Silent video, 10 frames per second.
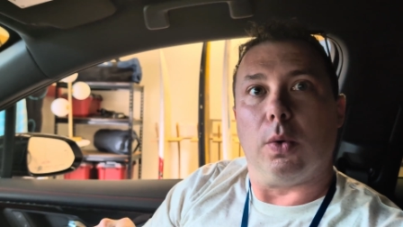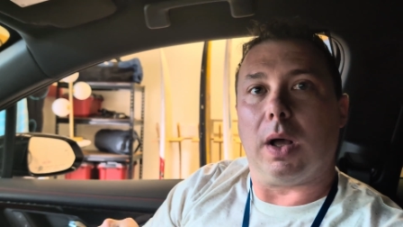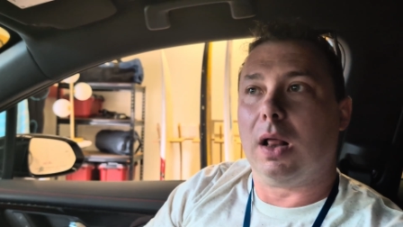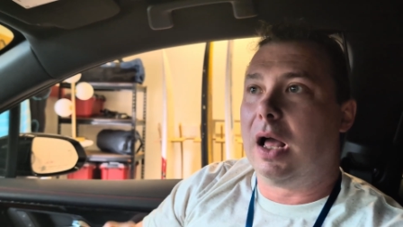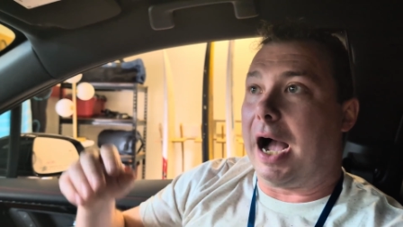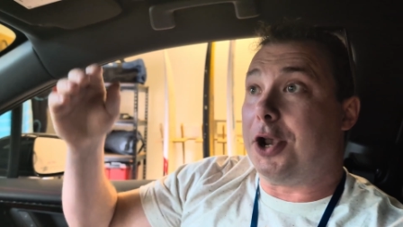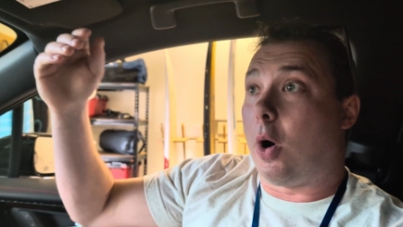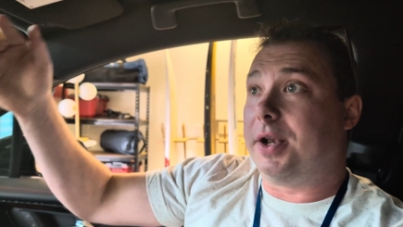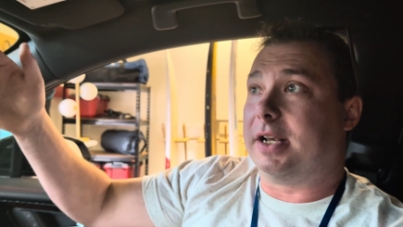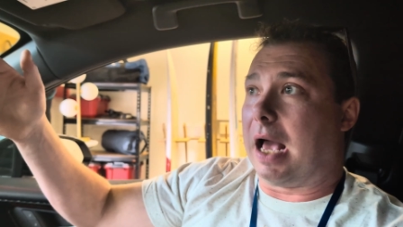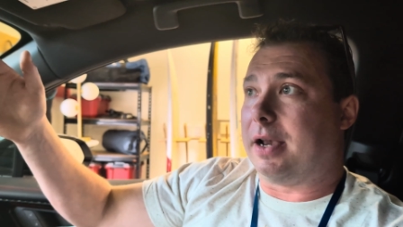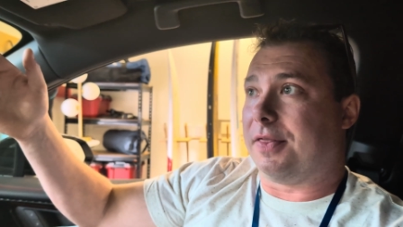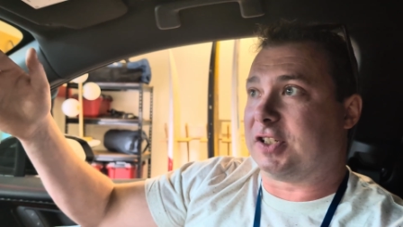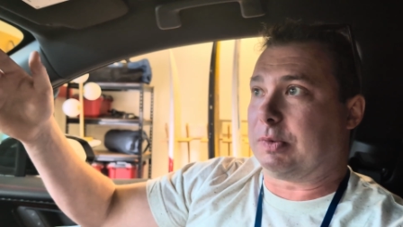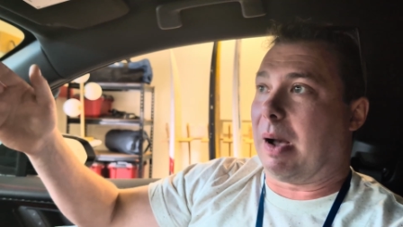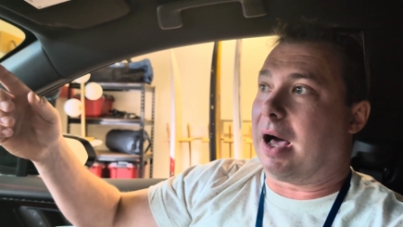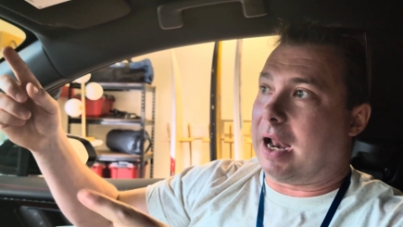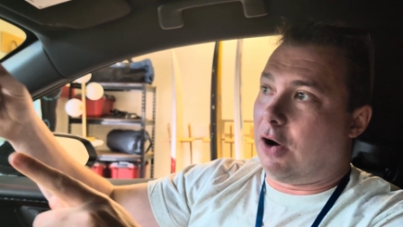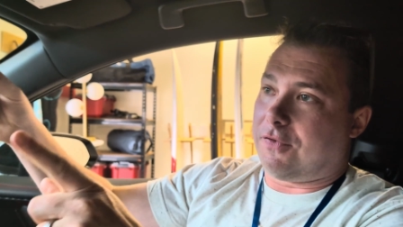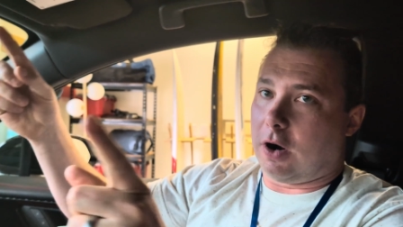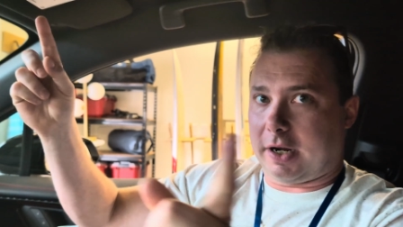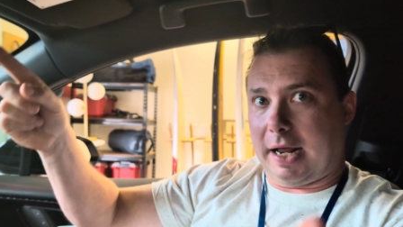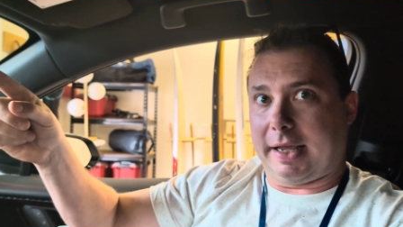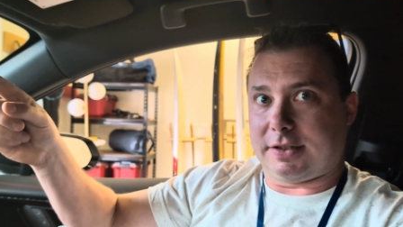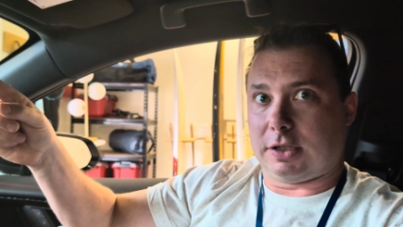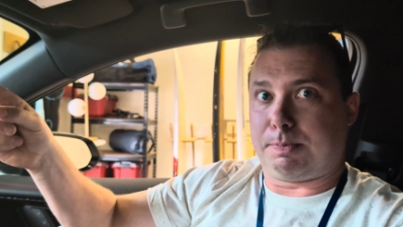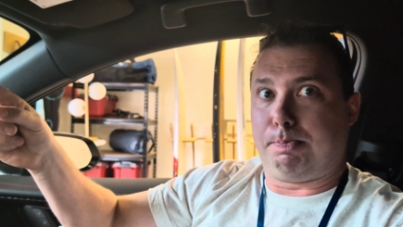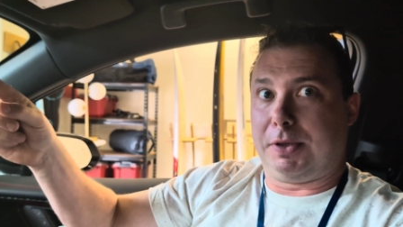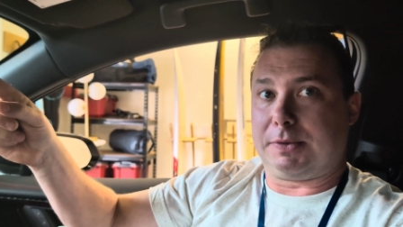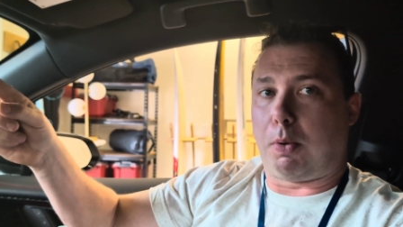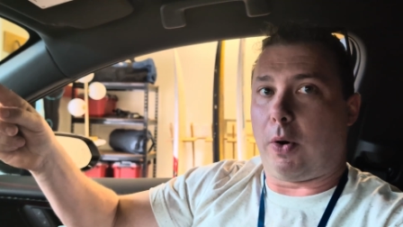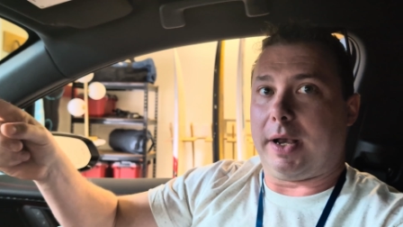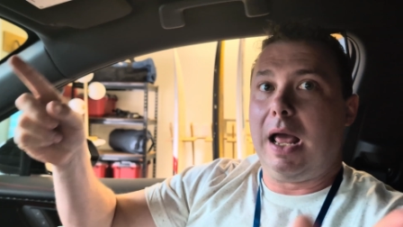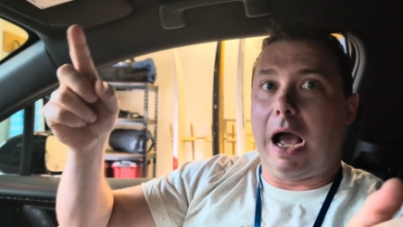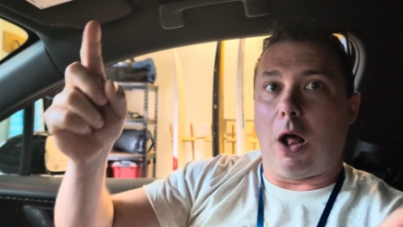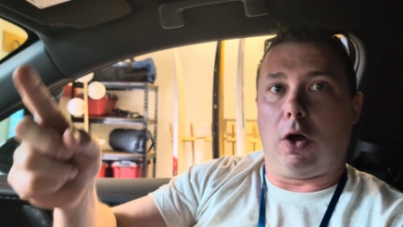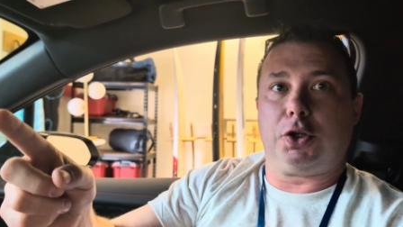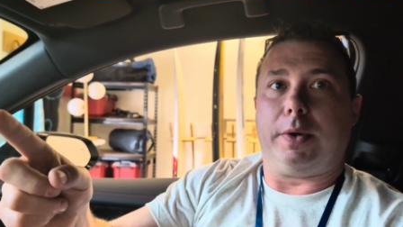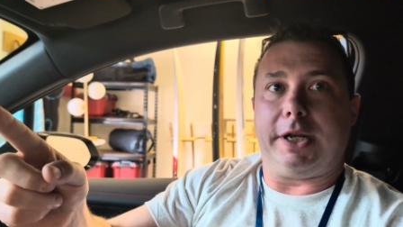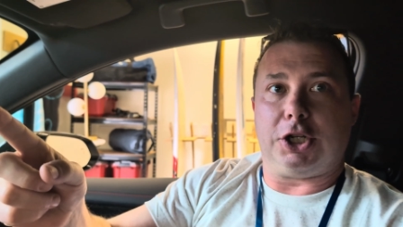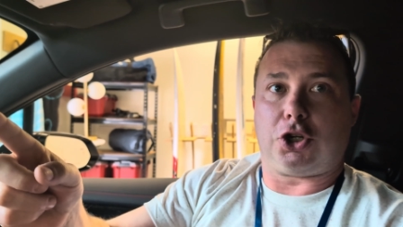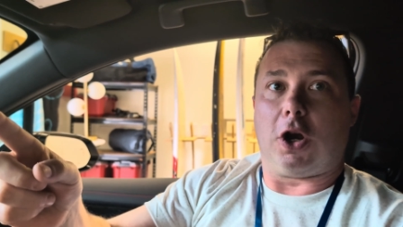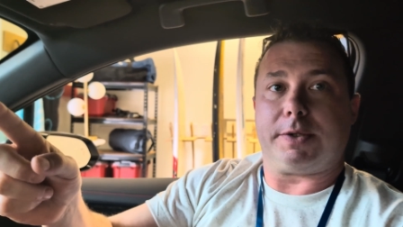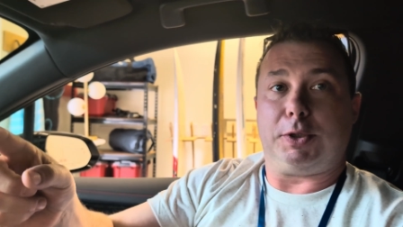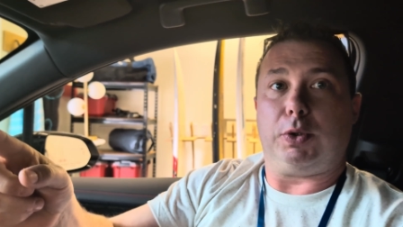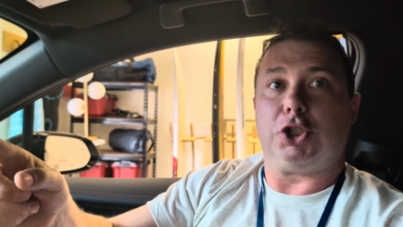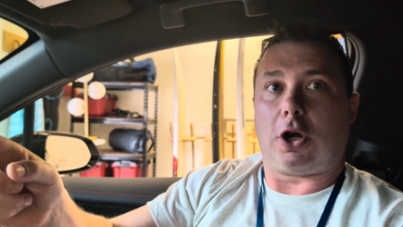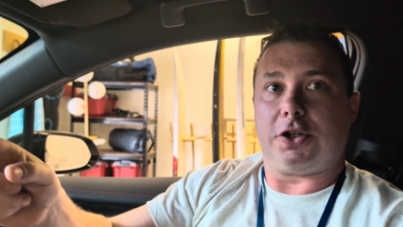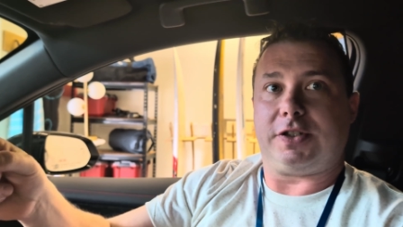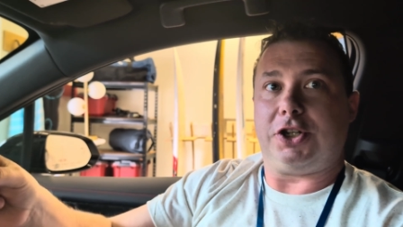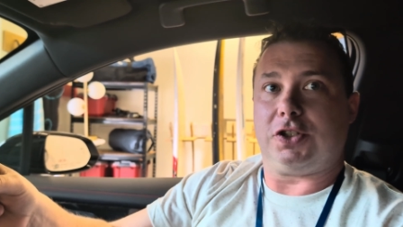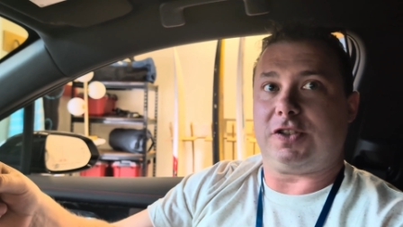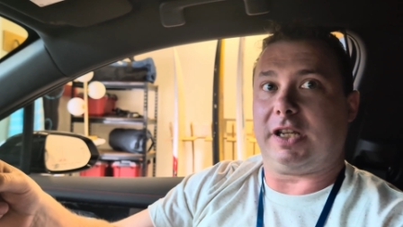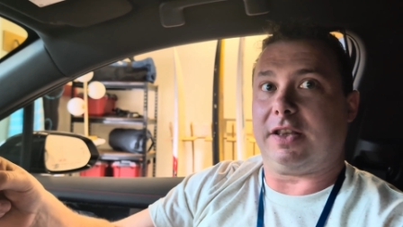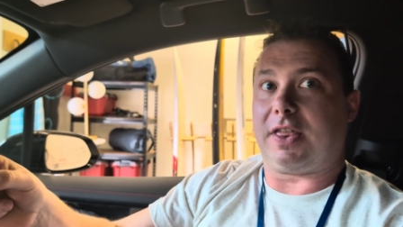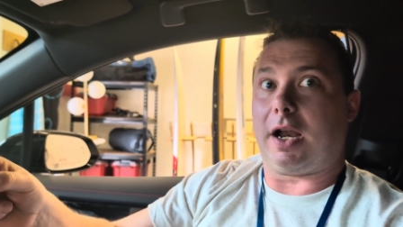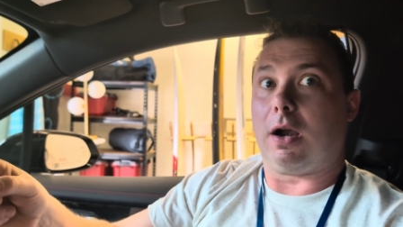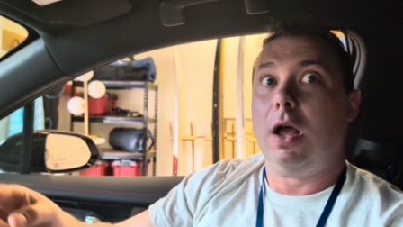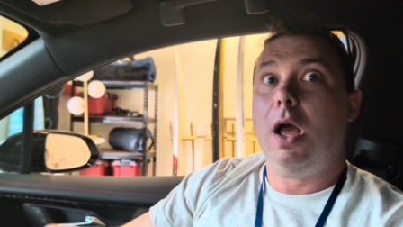you will. I know I need to end at this spot. How far can I get to this point? How long do I need to charge between charge stations to get there?